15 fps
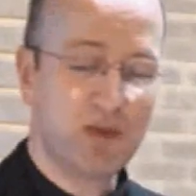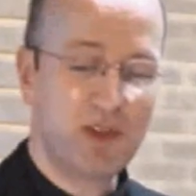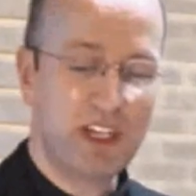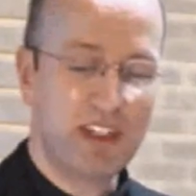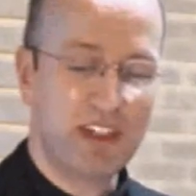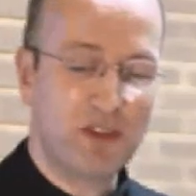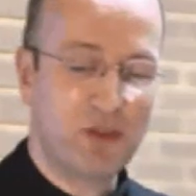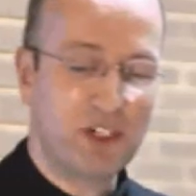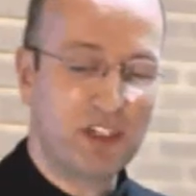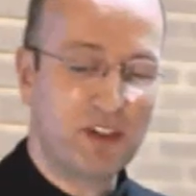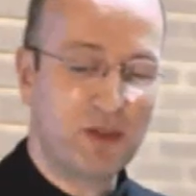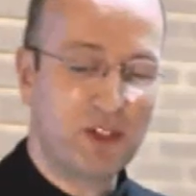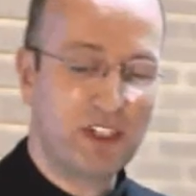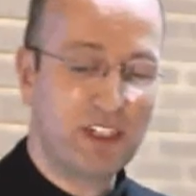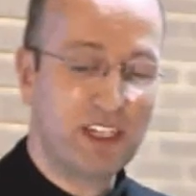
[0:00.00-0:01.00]
amazing
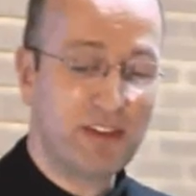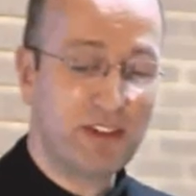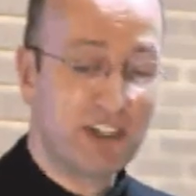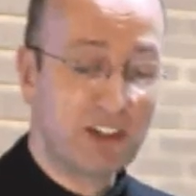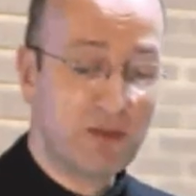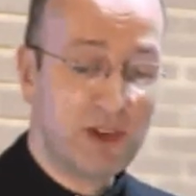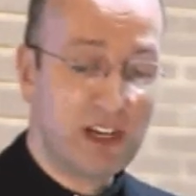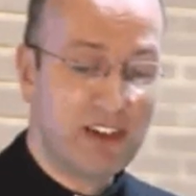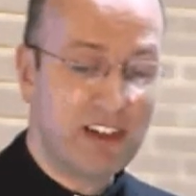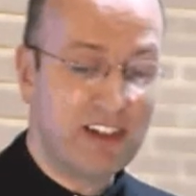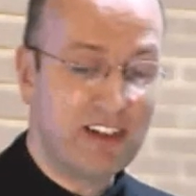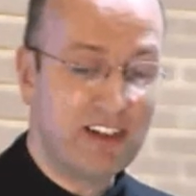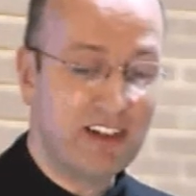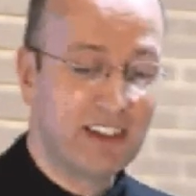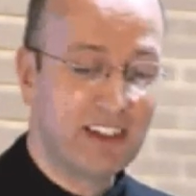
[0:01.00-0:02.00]
why he never got
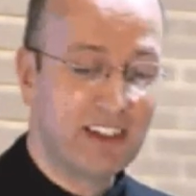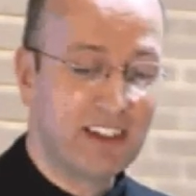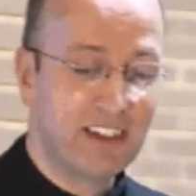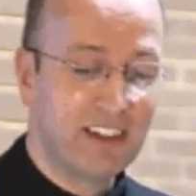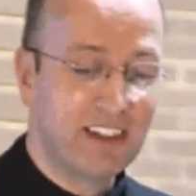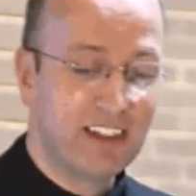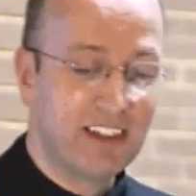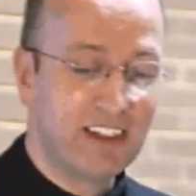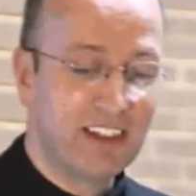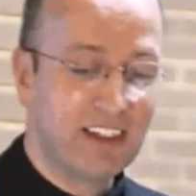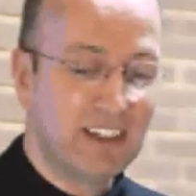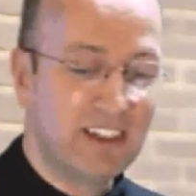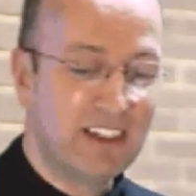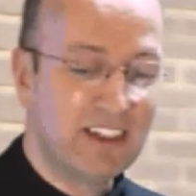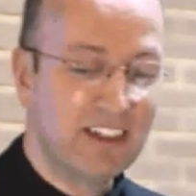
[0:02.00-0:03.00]
married.
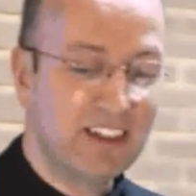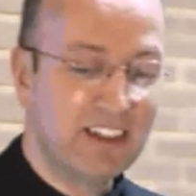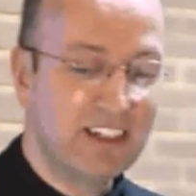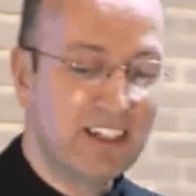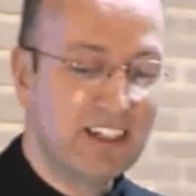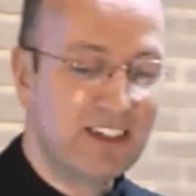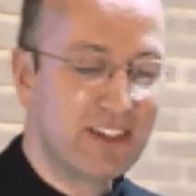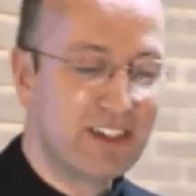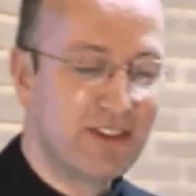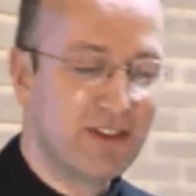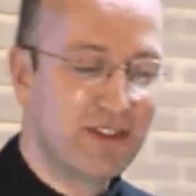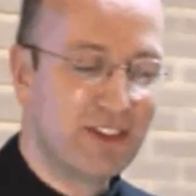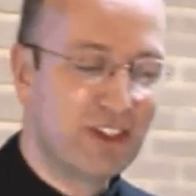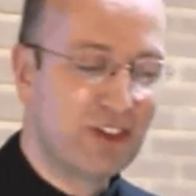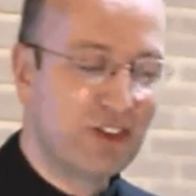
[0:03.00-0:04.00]
It's as
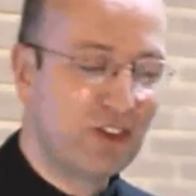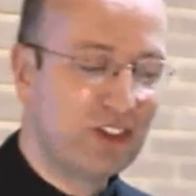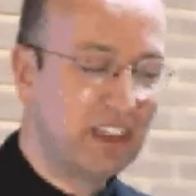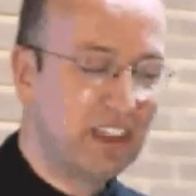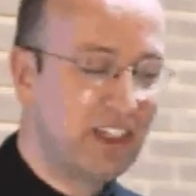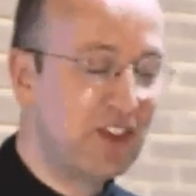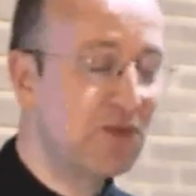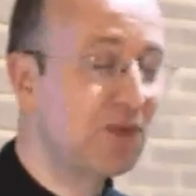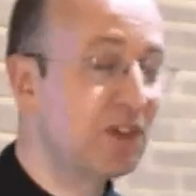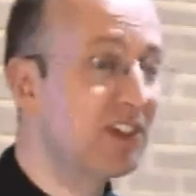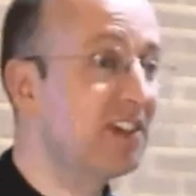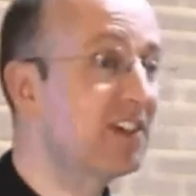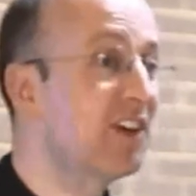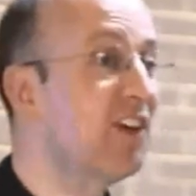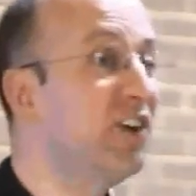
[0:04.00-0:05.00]
if, the Legion was
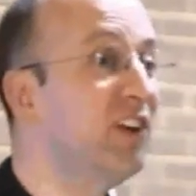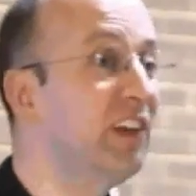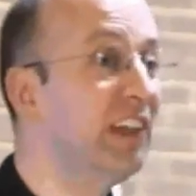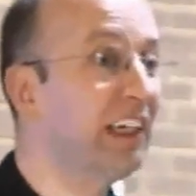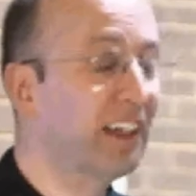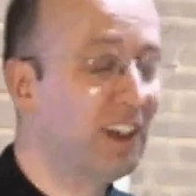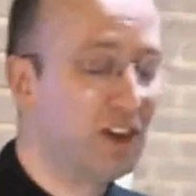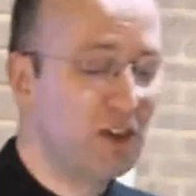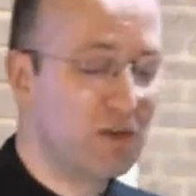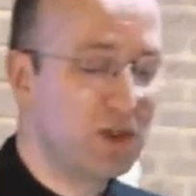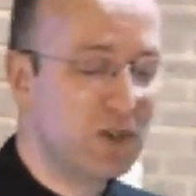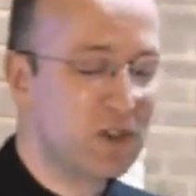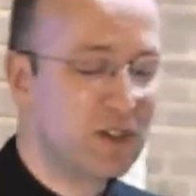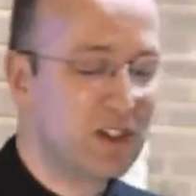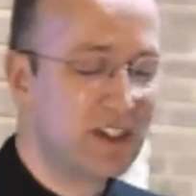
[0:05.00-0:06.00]
his calling
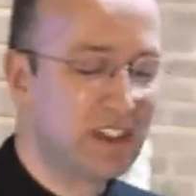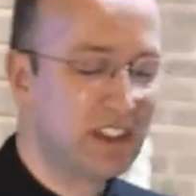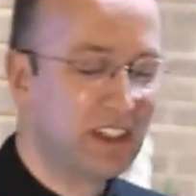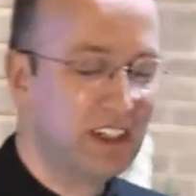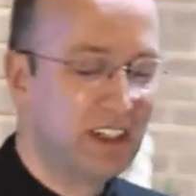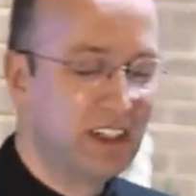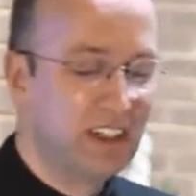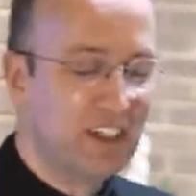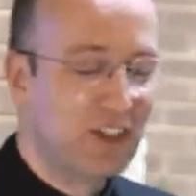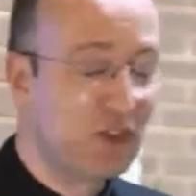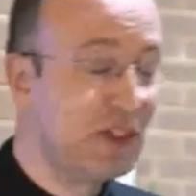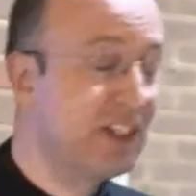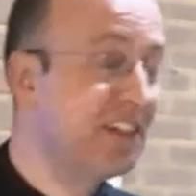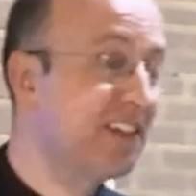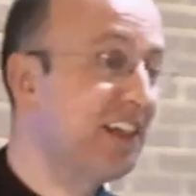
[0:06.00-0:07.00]
almost.
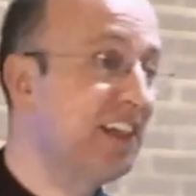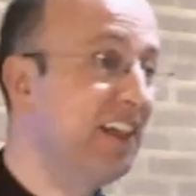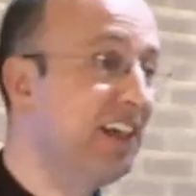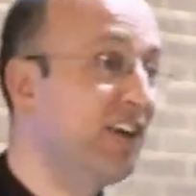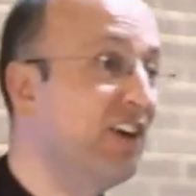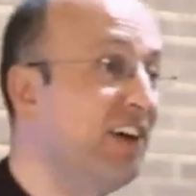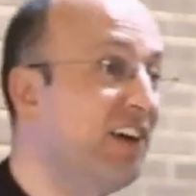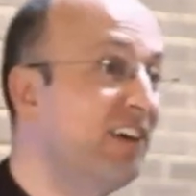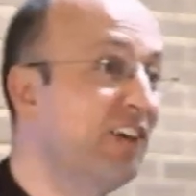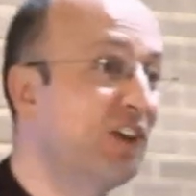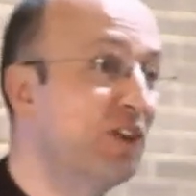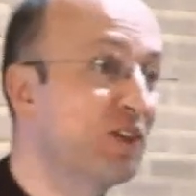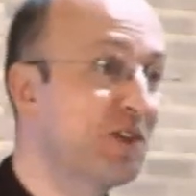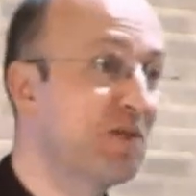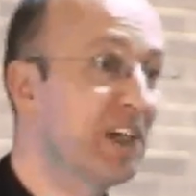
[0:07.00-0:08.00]
Although he did say later
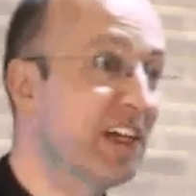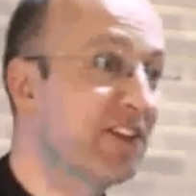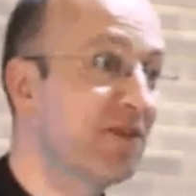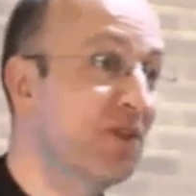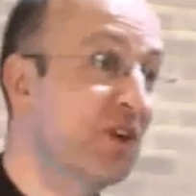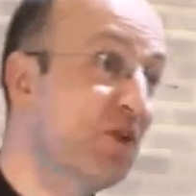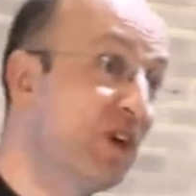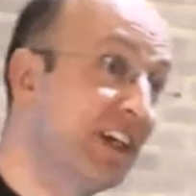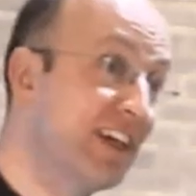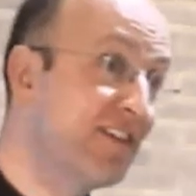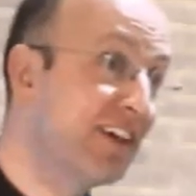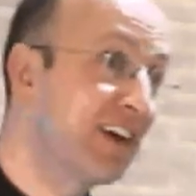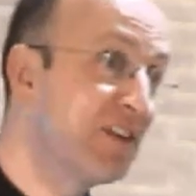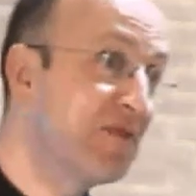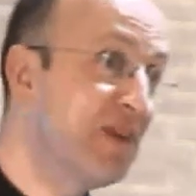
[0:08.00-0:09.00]
on, somebody asked him why he
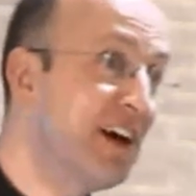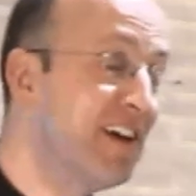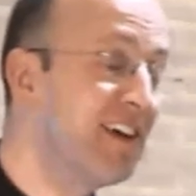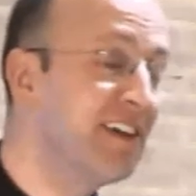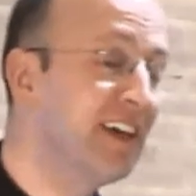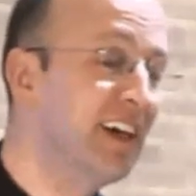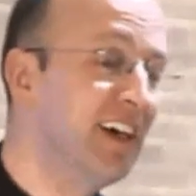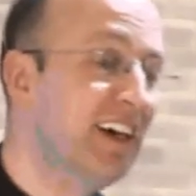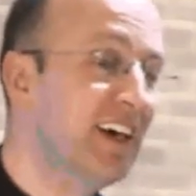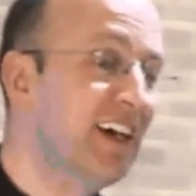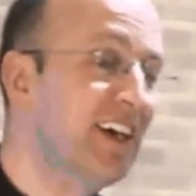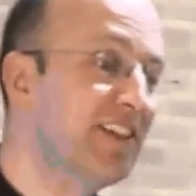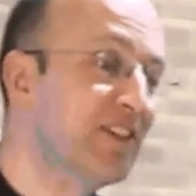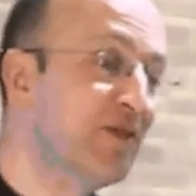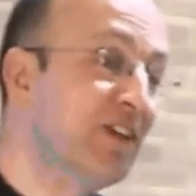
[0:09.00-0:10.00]
never got married.
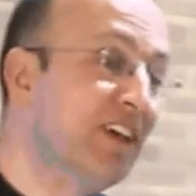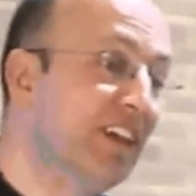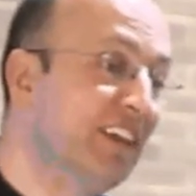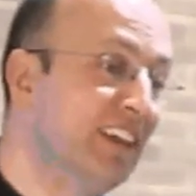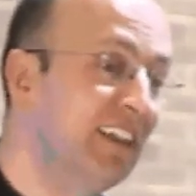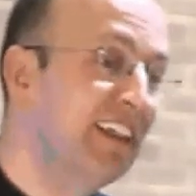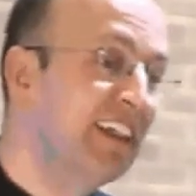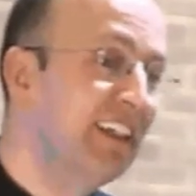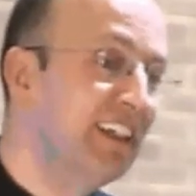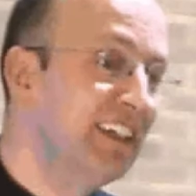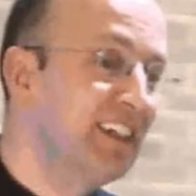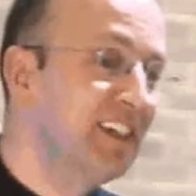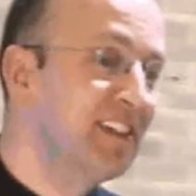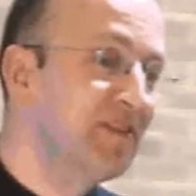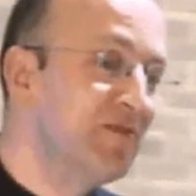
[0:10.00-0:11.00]
He said, well,
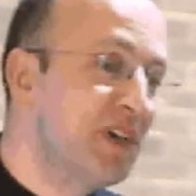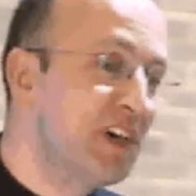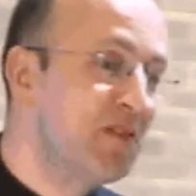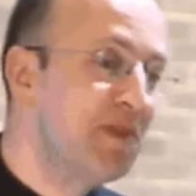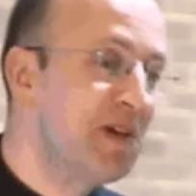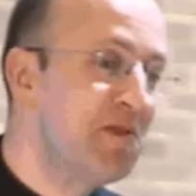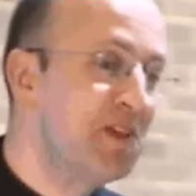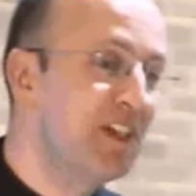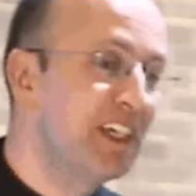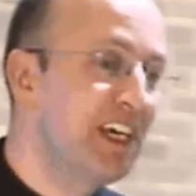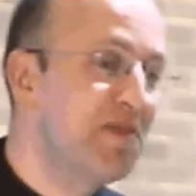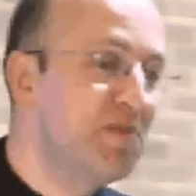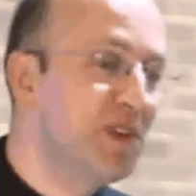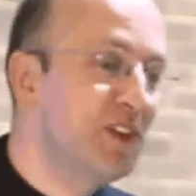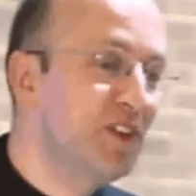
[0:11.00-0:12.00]
better maybe to
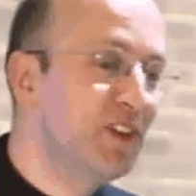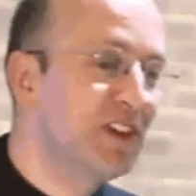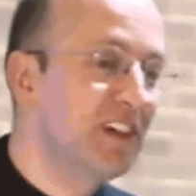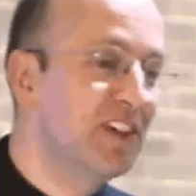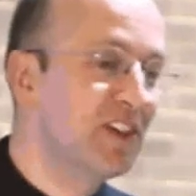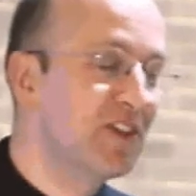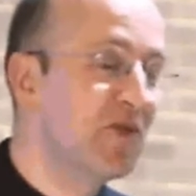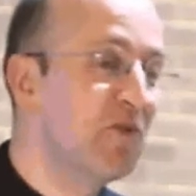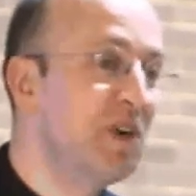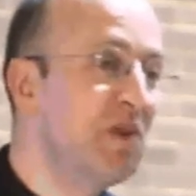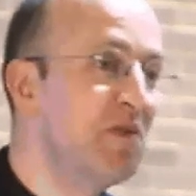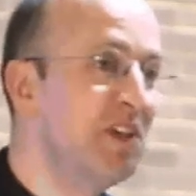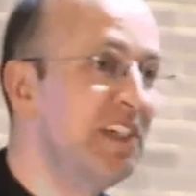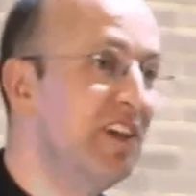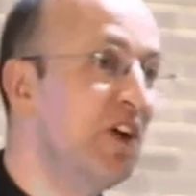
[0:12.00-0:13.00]
keep, a dozen
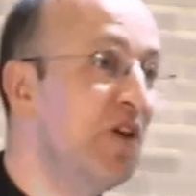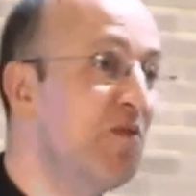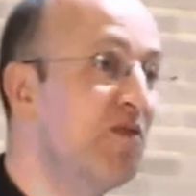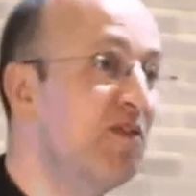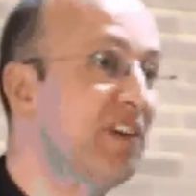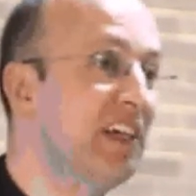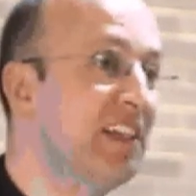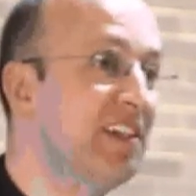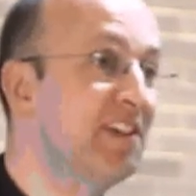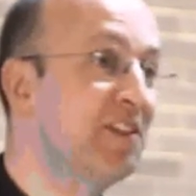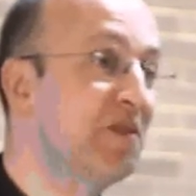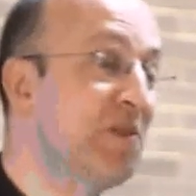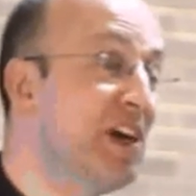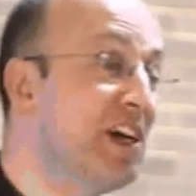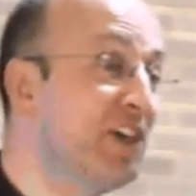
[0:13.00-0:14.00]
women in hopeful
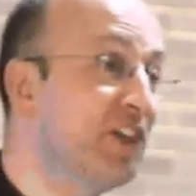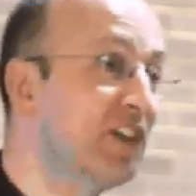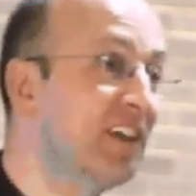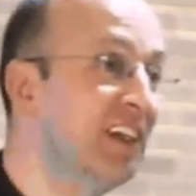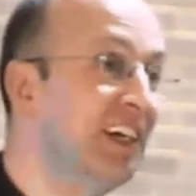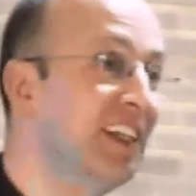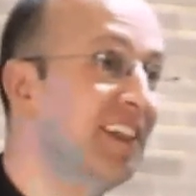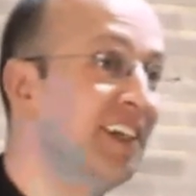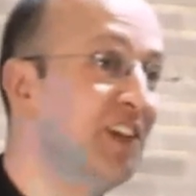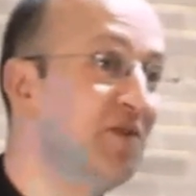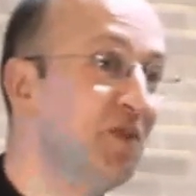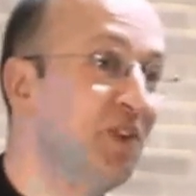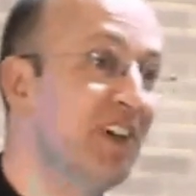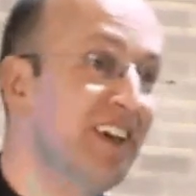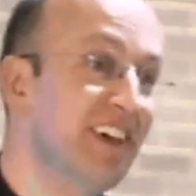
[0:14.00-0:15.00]
anticipation than